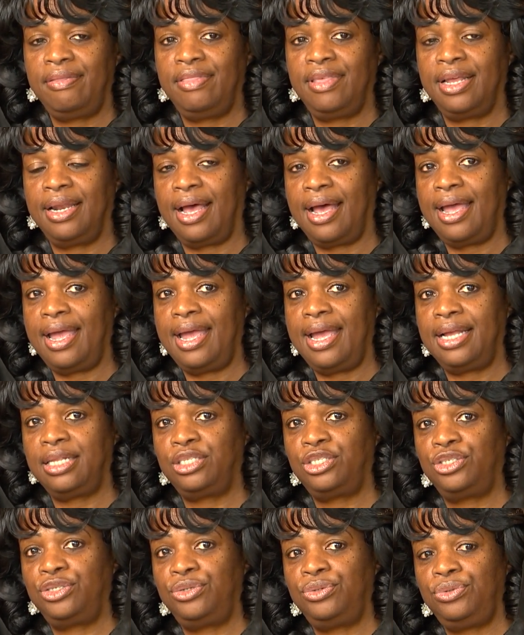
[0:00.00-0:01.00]
then I
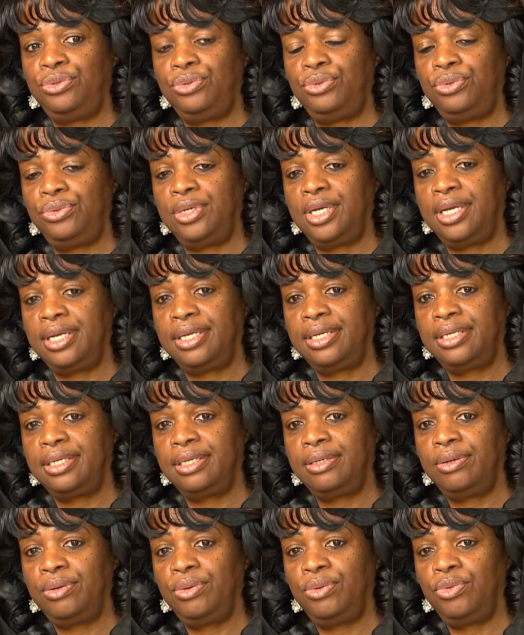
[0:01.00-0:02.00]
had to
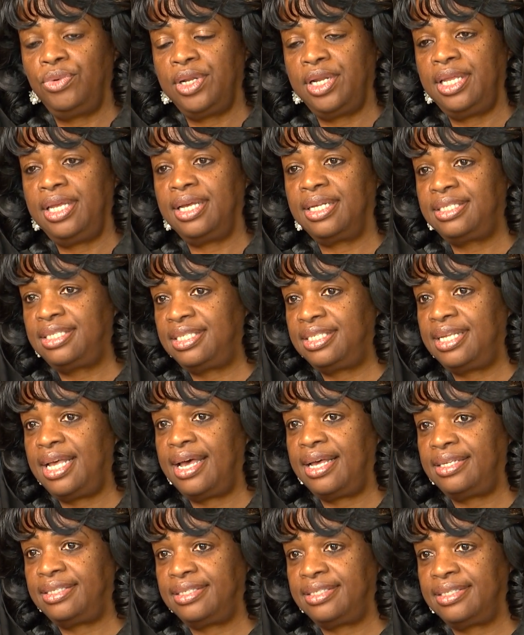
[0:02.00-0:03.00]
really
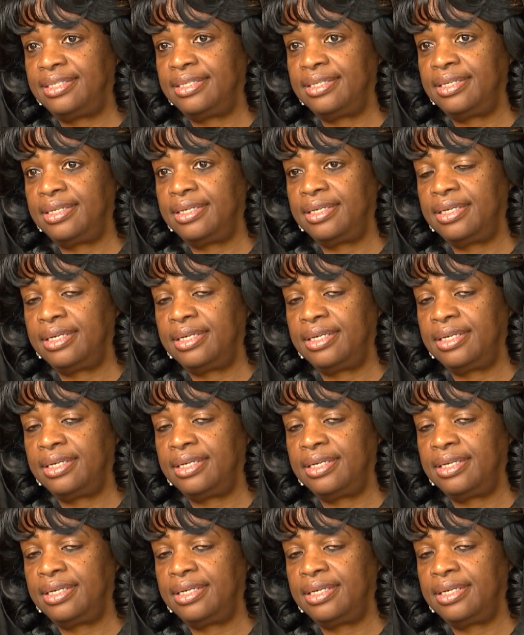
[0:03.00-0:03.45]
assess